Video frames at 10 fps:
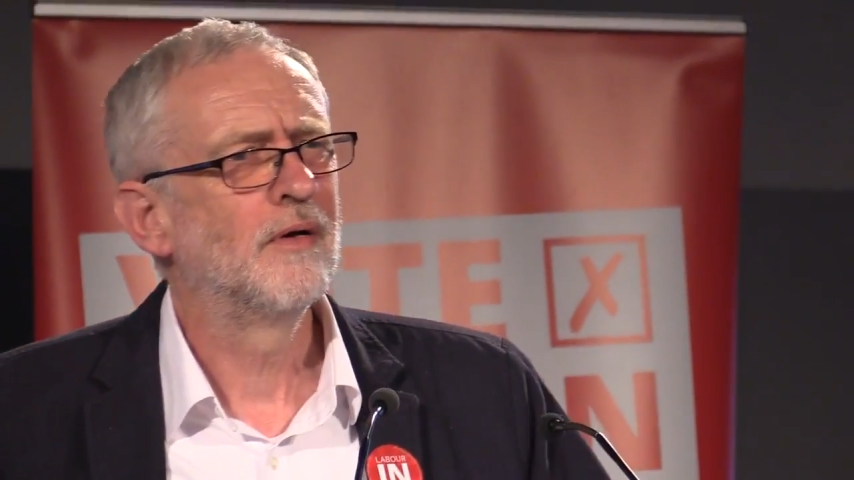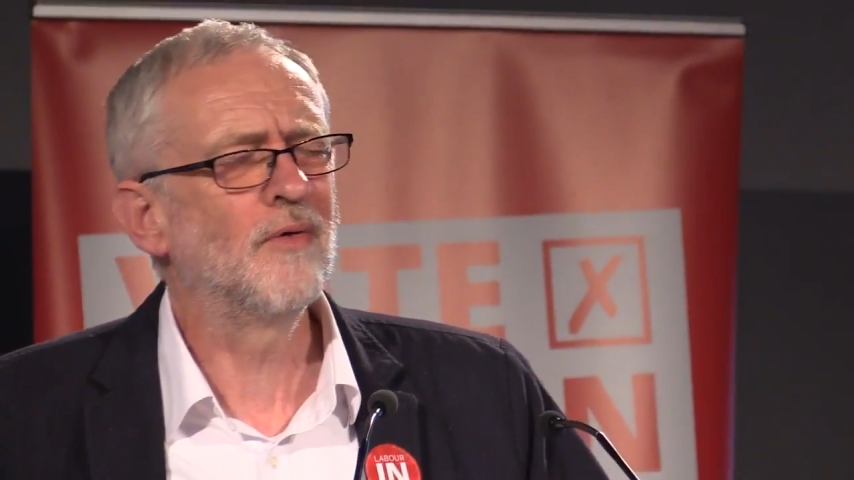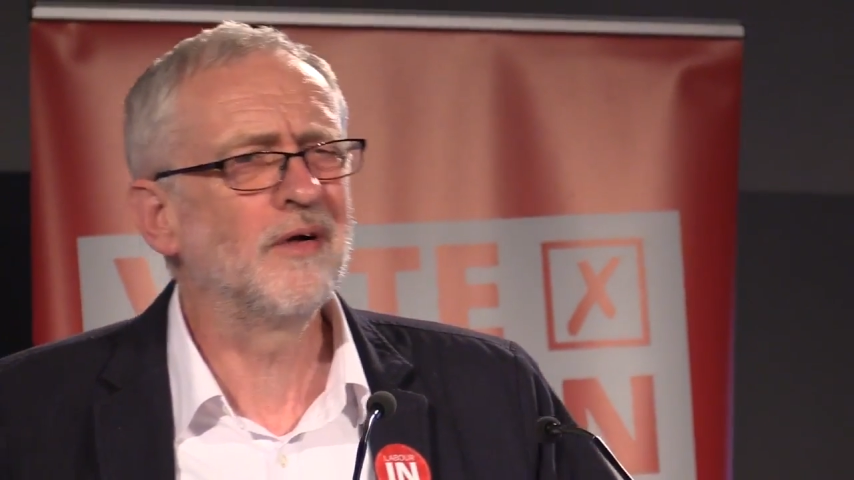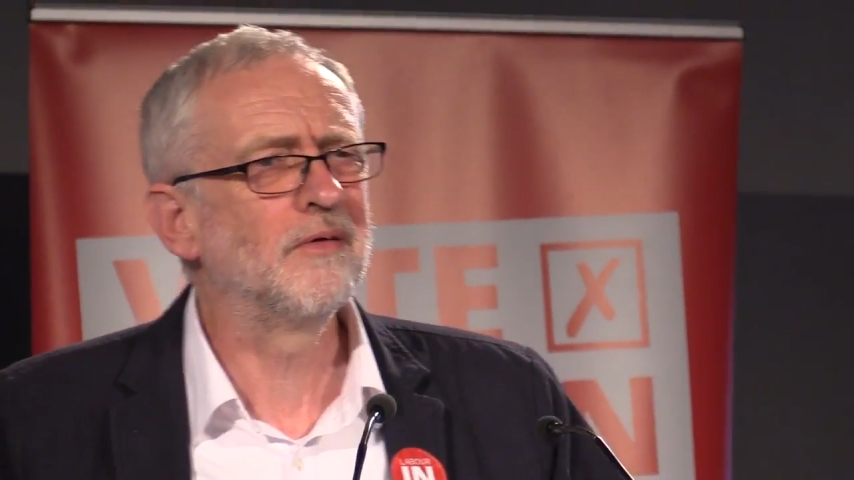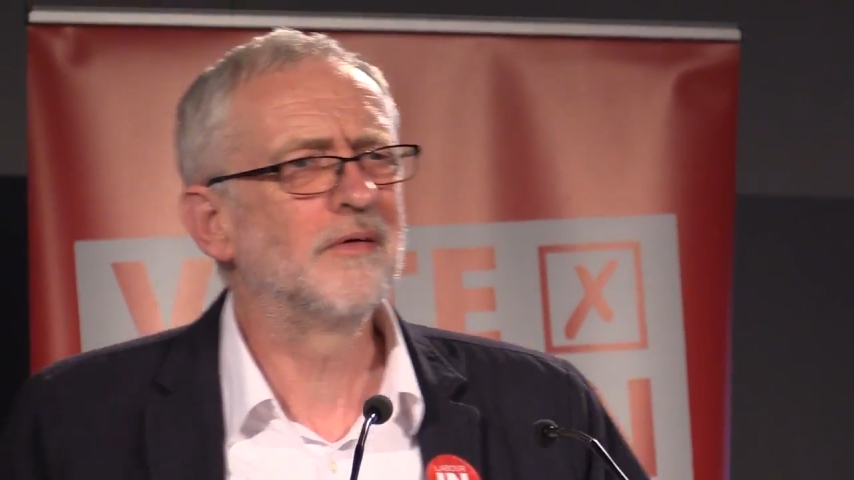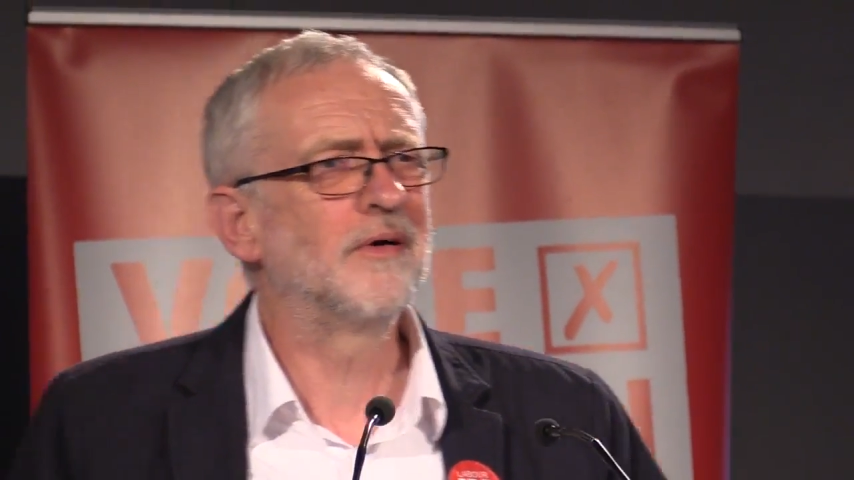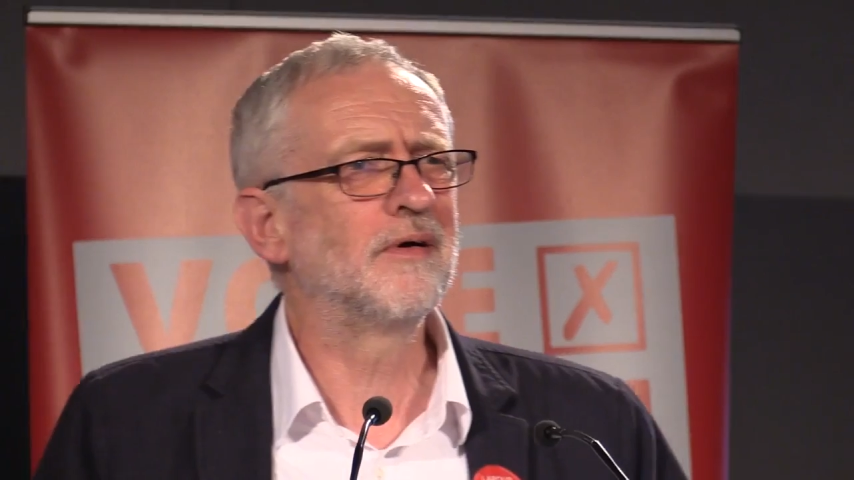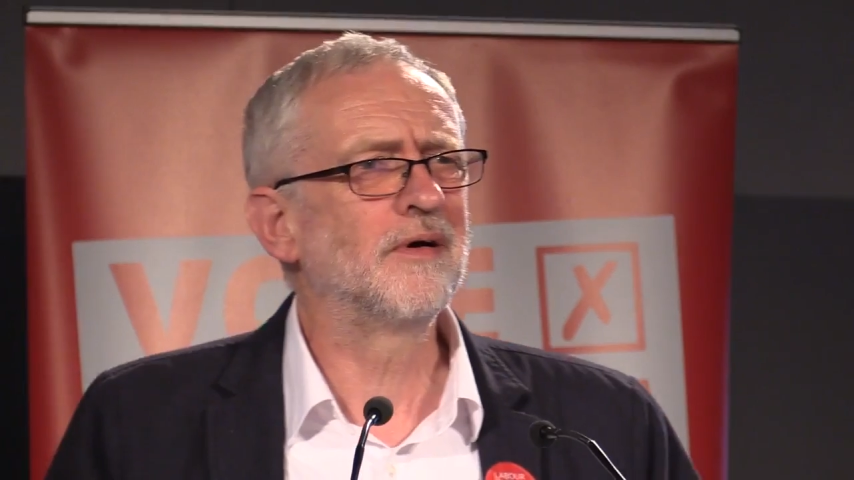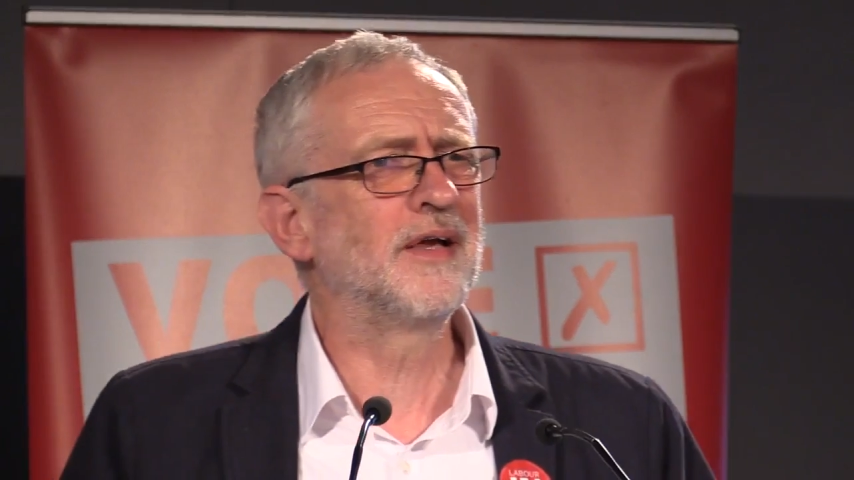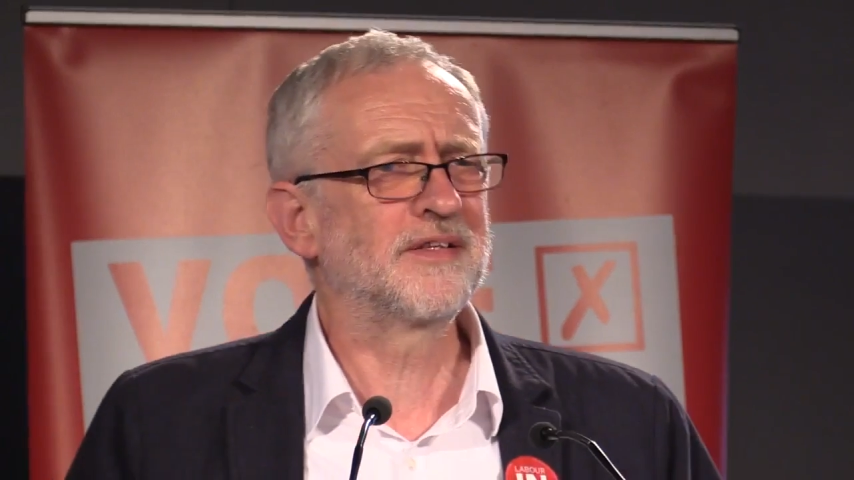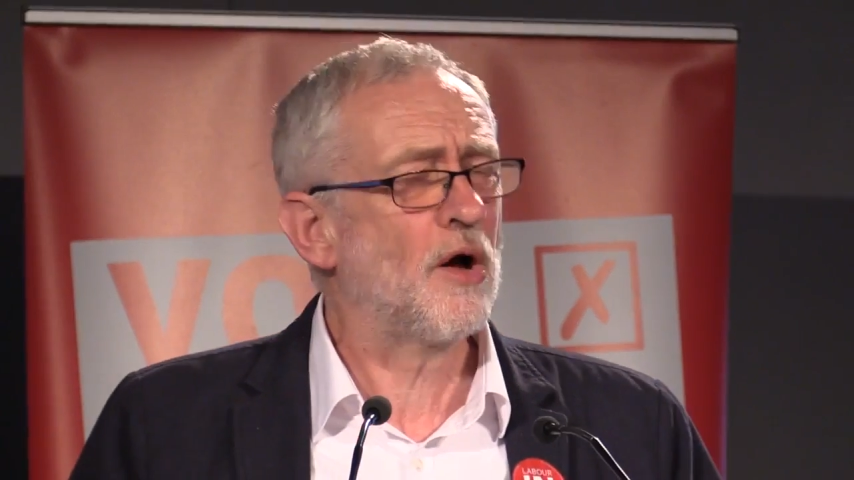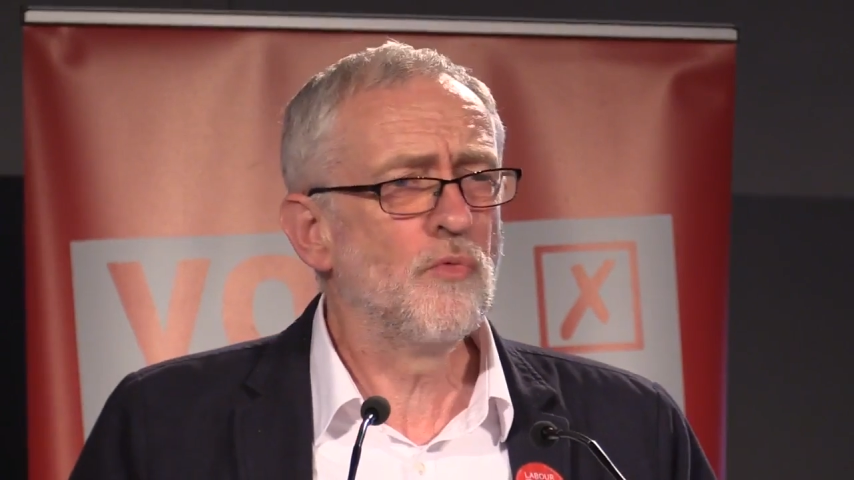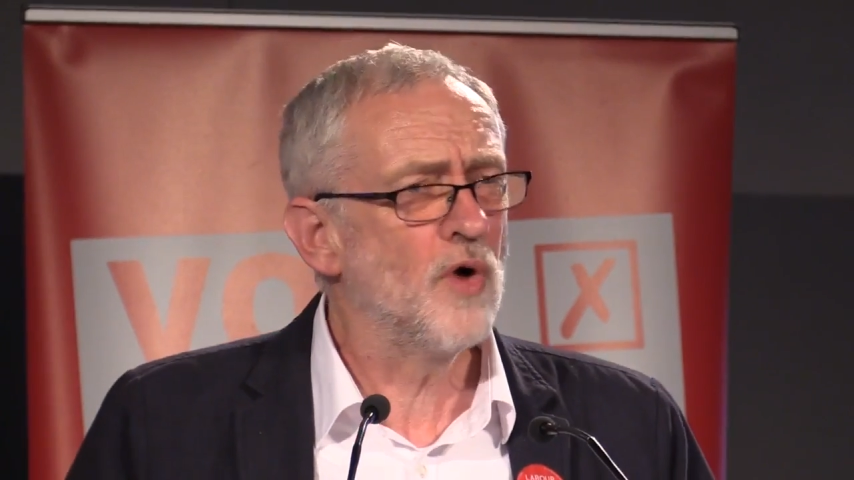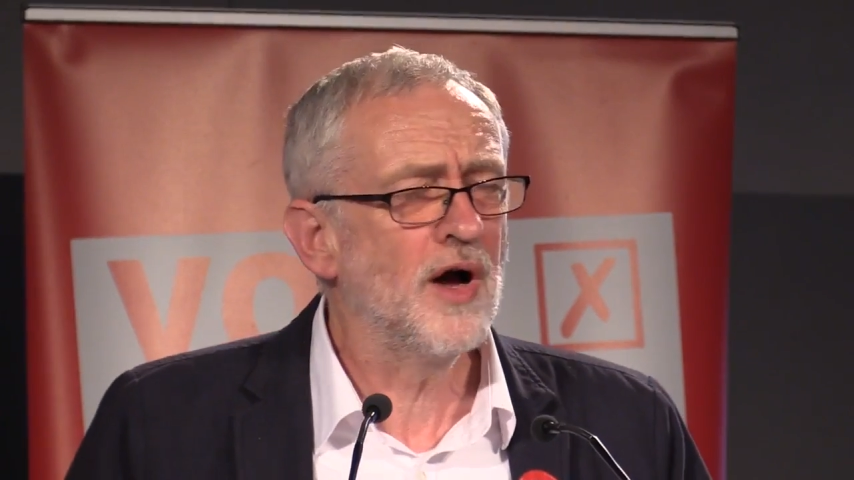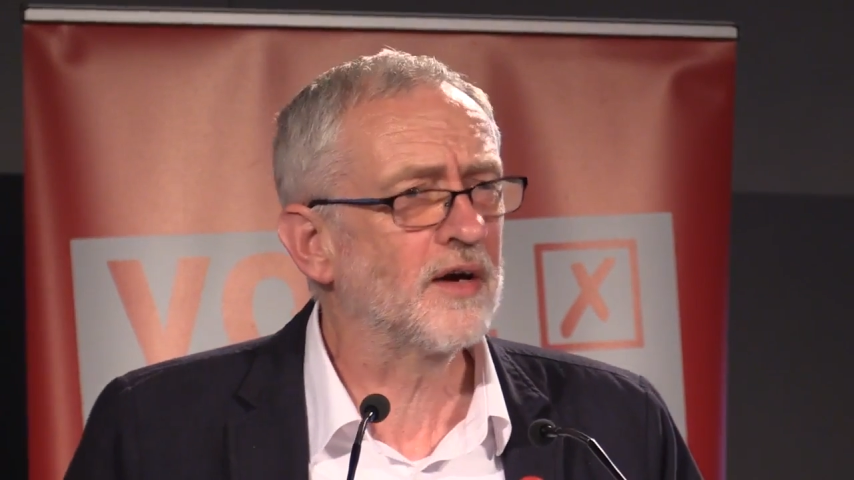well, it
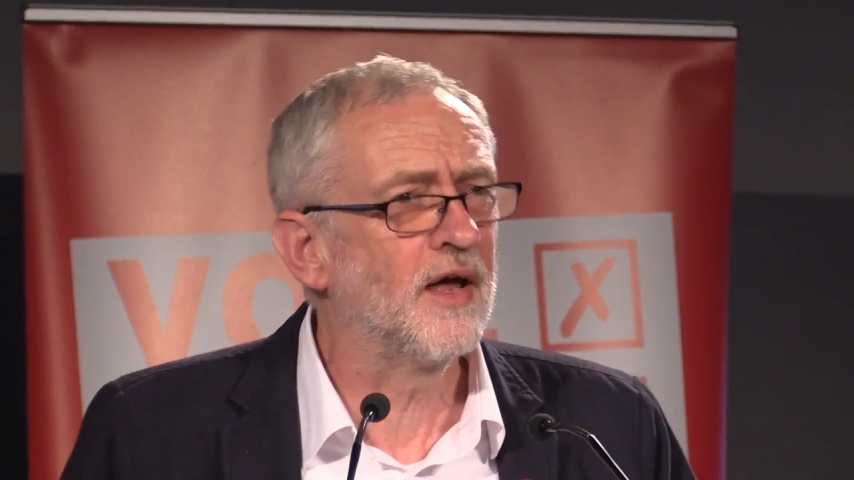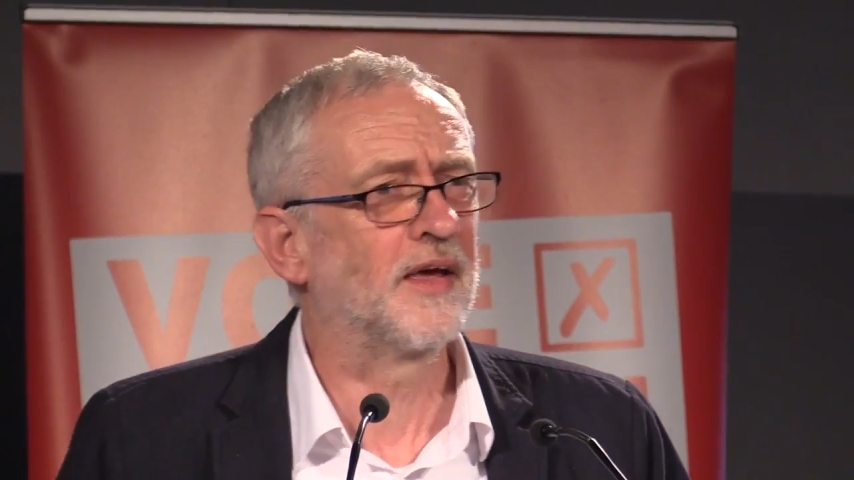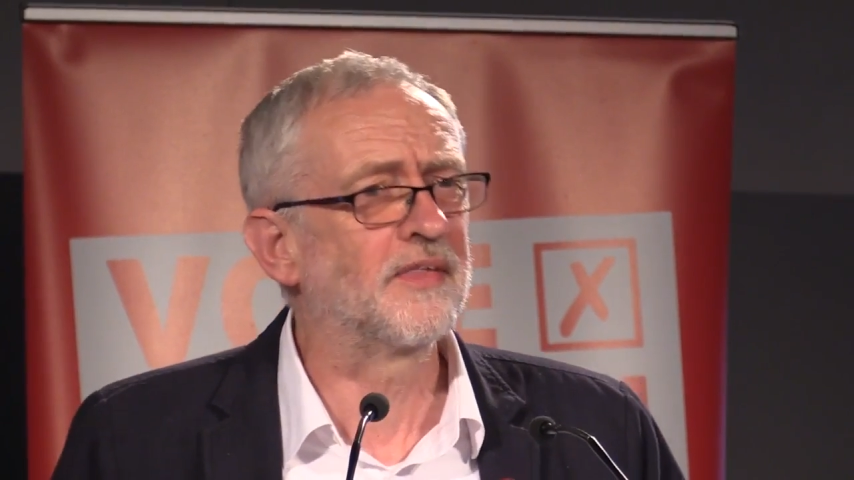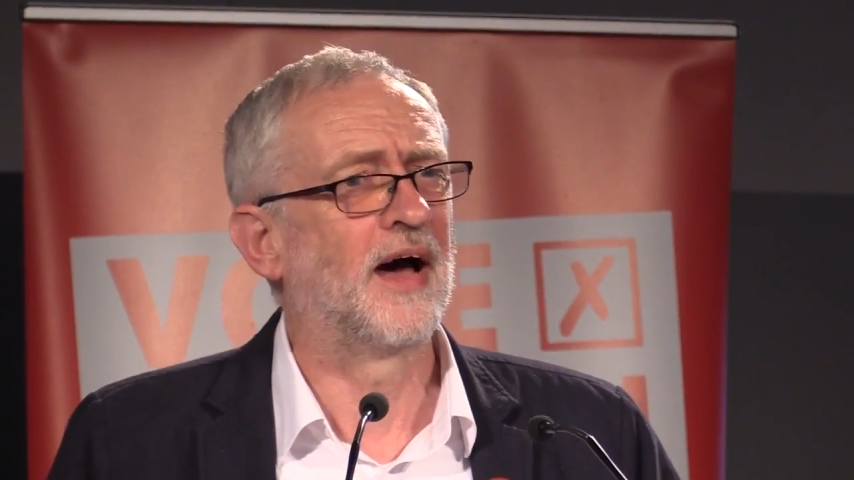don't work like